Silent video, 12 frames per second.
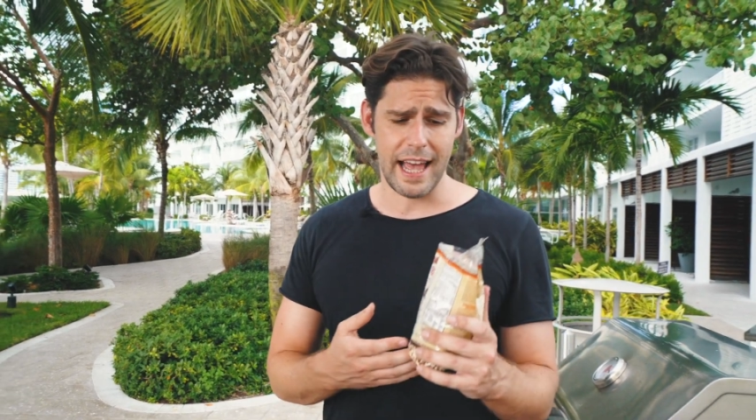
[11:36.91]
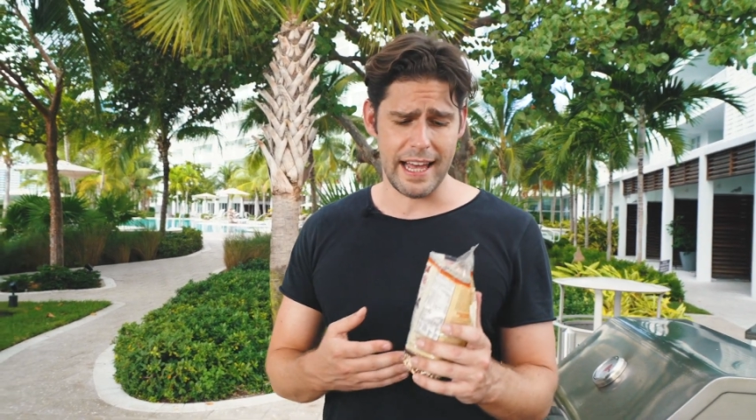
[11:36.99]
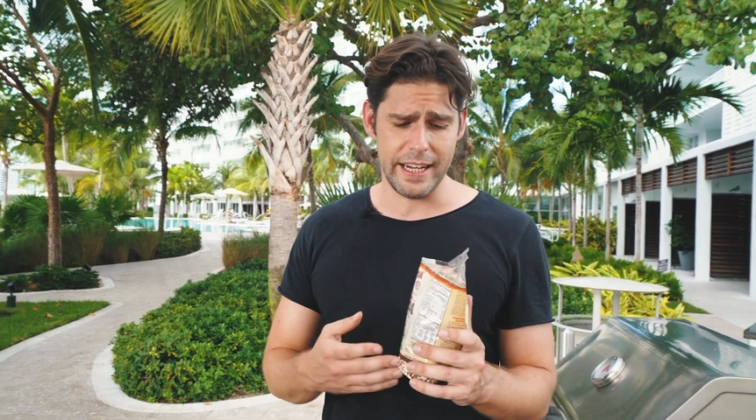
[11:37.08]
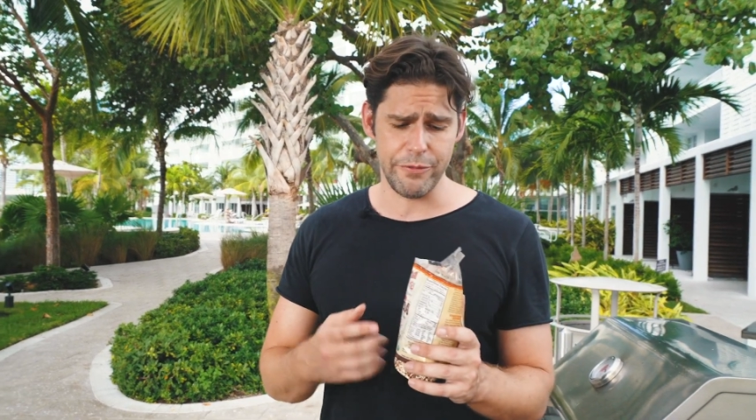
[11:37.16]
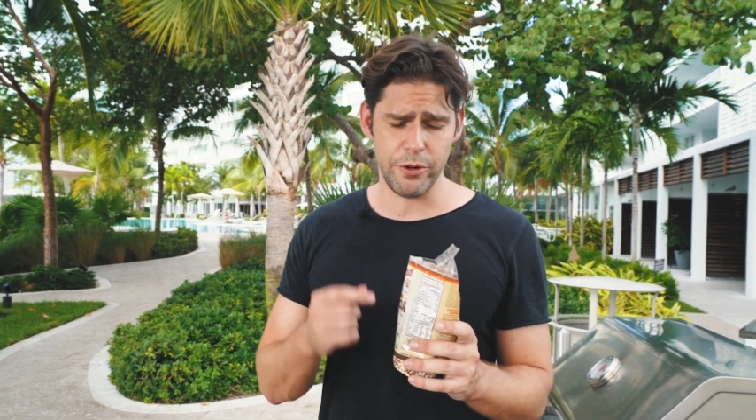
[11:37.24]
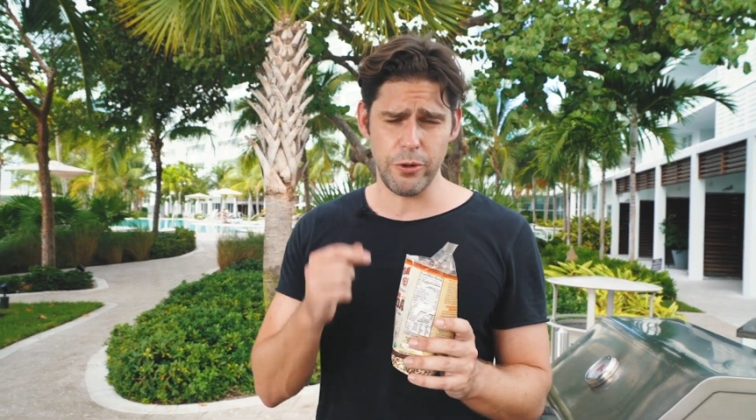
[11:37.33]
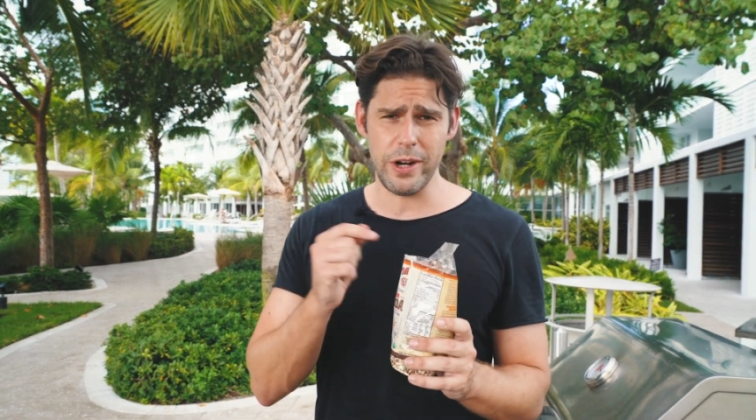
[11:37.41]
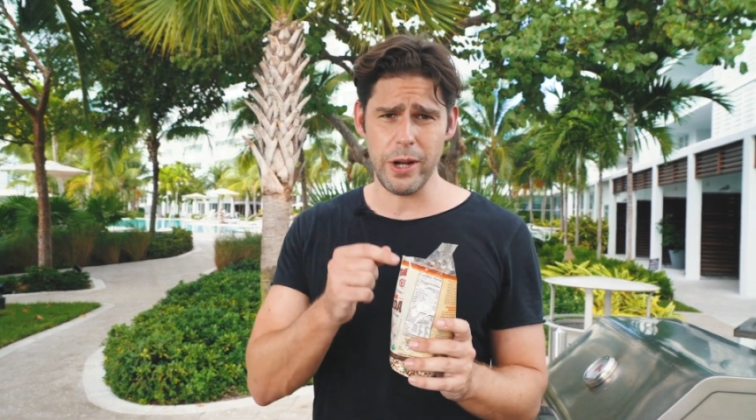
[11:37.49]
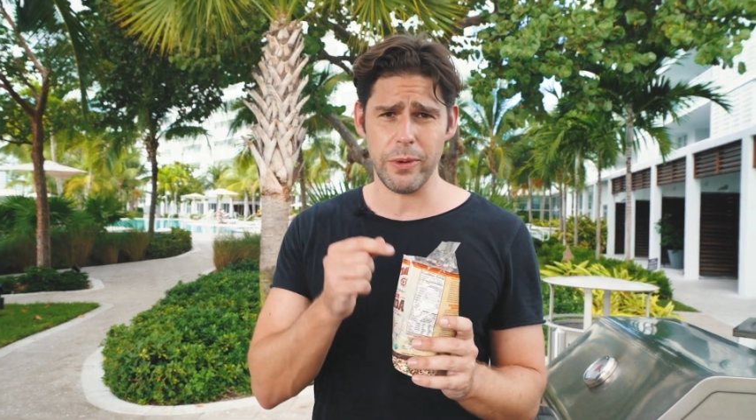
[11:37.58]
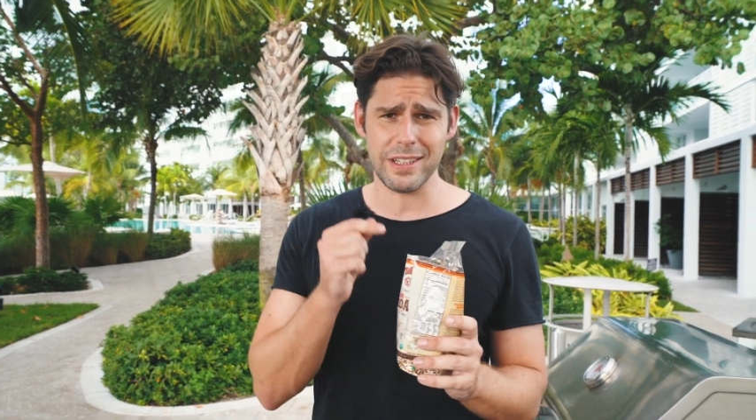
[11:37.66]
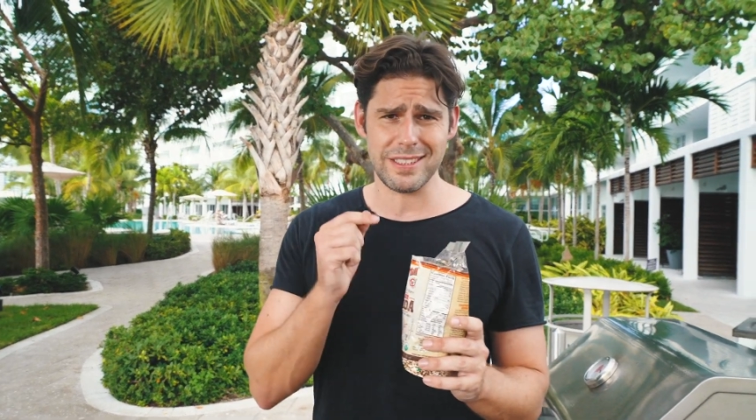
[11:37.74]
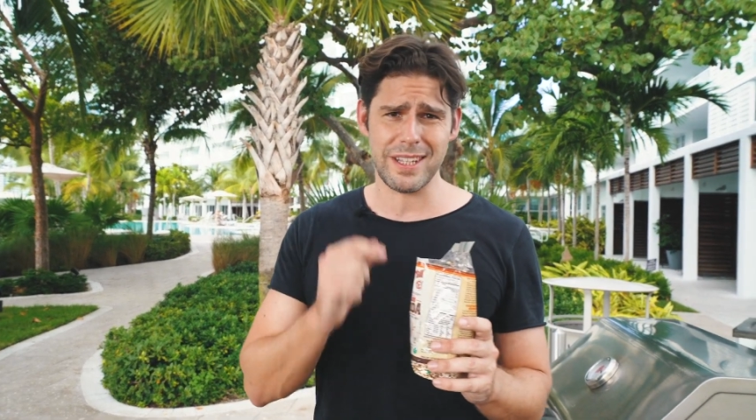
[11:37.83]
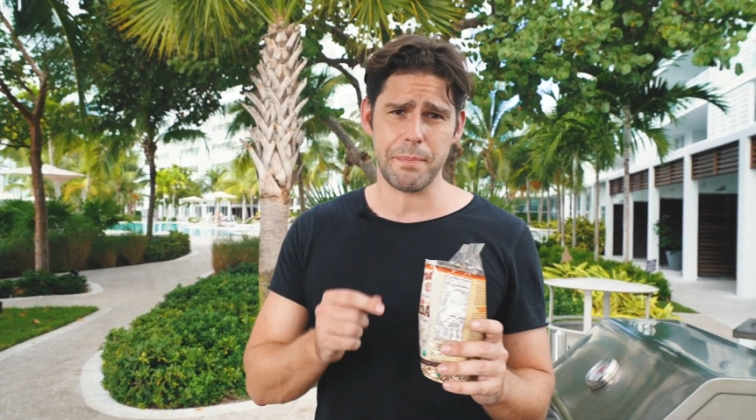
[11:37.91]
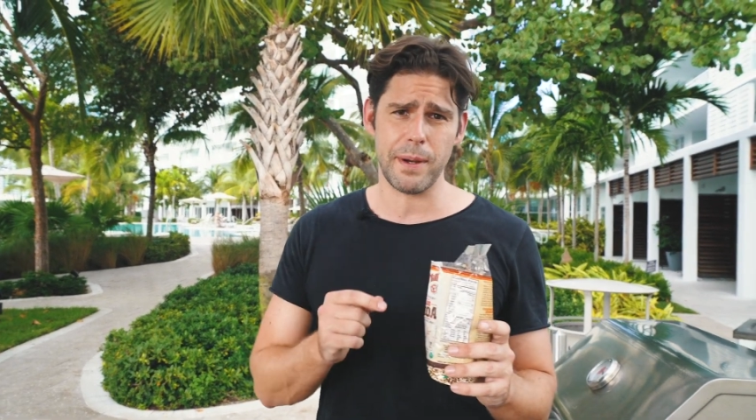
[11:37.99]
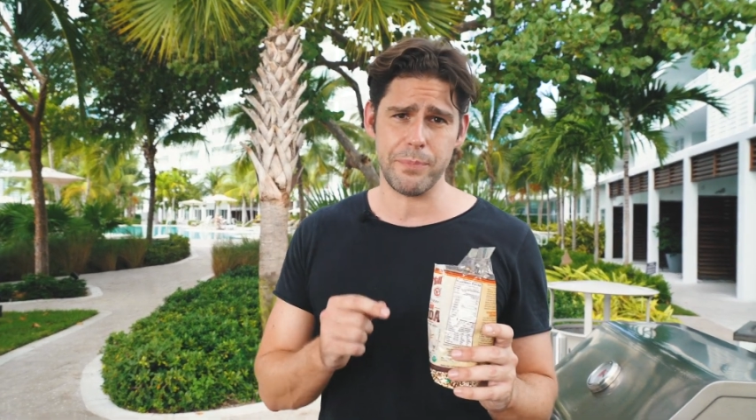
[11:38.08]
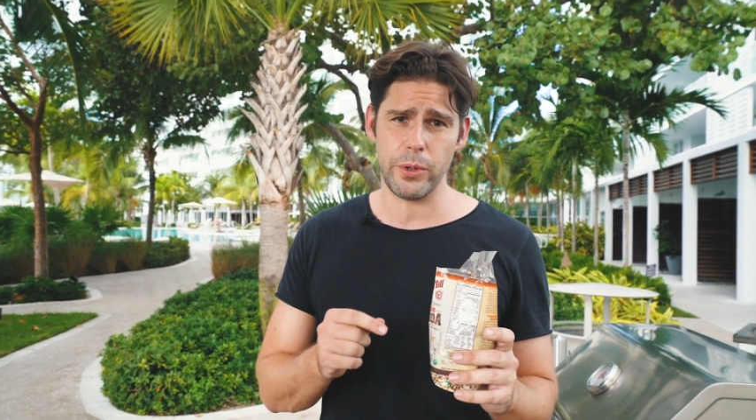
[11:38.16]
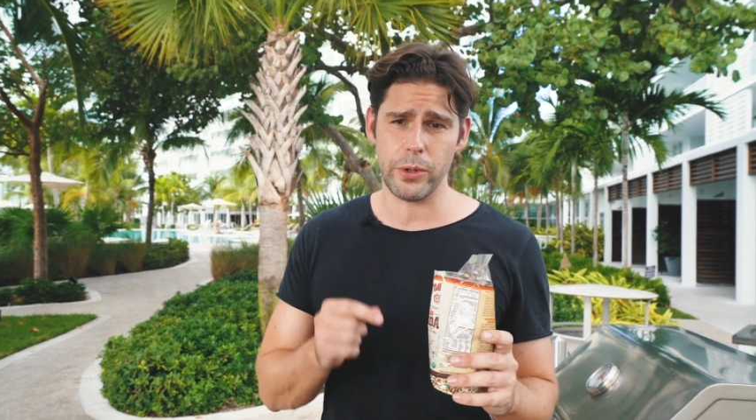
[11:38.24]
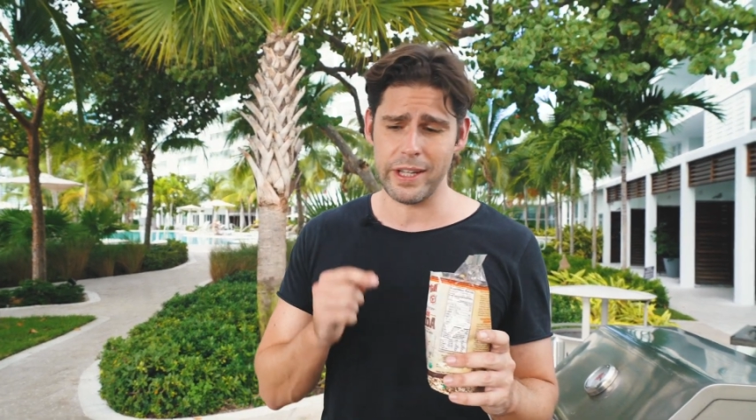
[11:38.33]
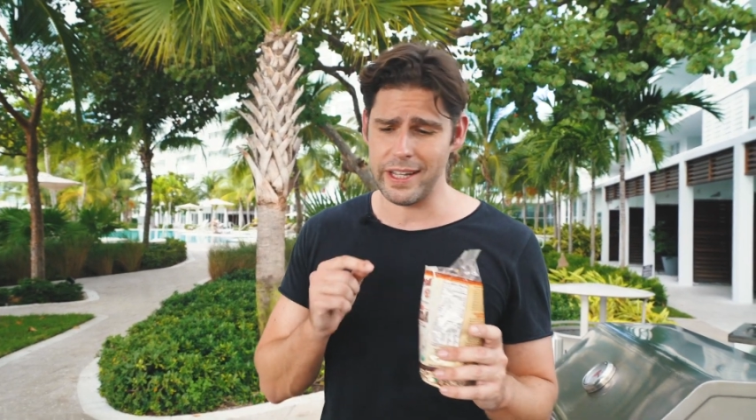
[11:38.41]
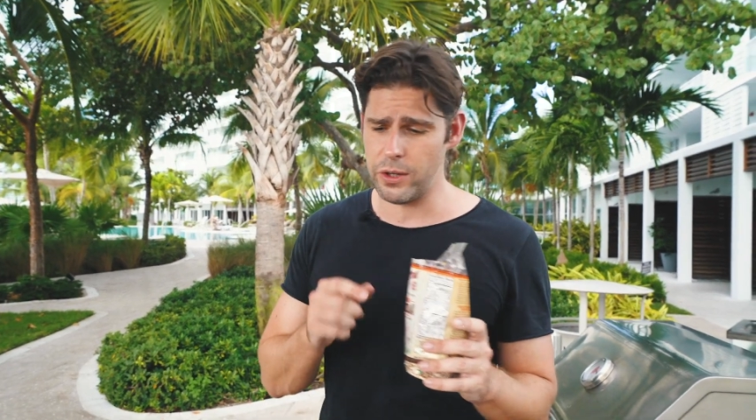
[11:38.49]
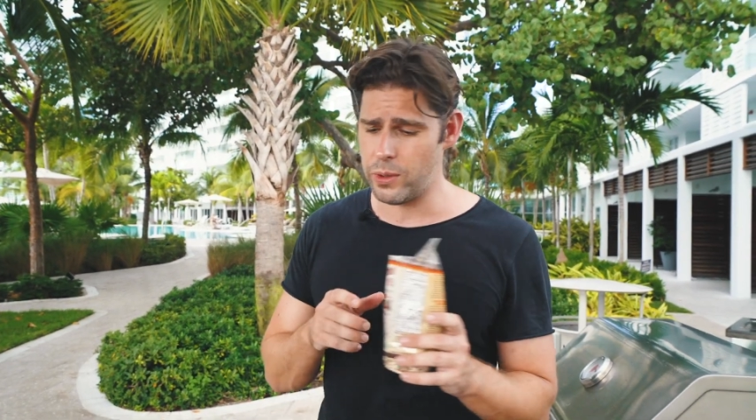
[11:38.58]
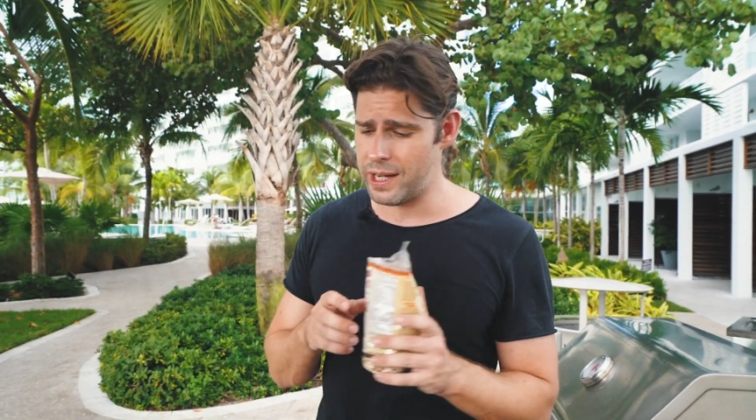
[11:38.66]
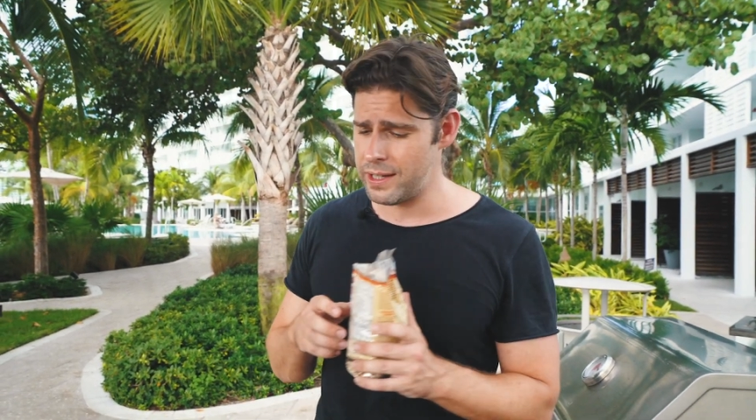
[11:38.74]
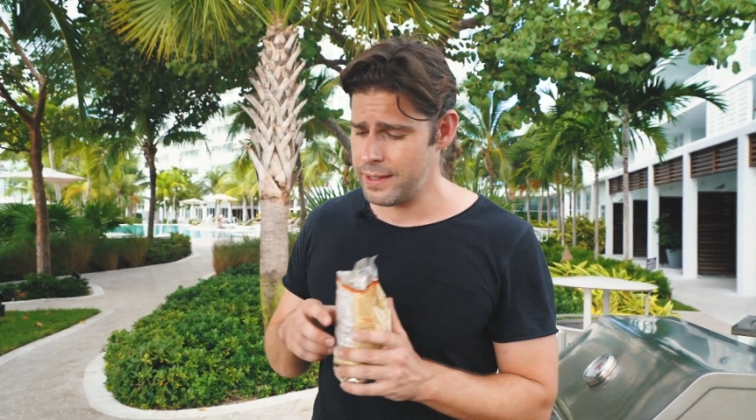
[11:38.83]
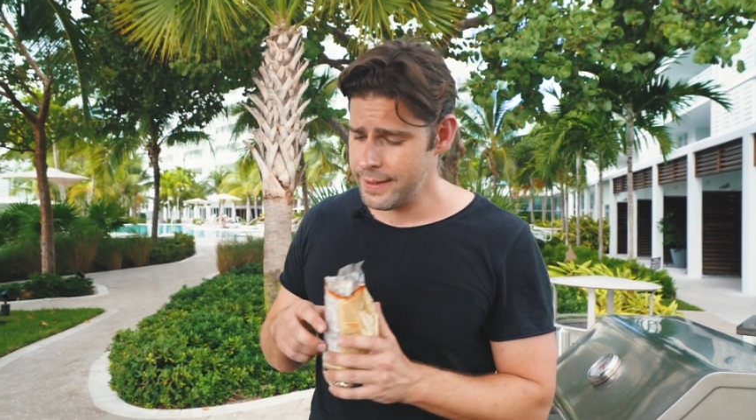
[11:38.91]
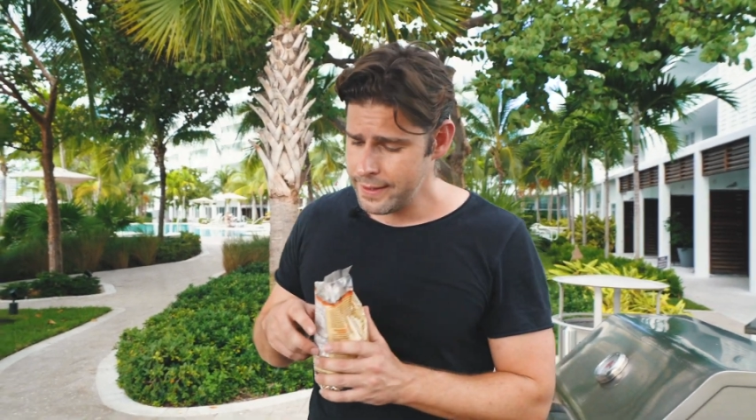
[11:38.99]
and if you really want to step up your quinoa,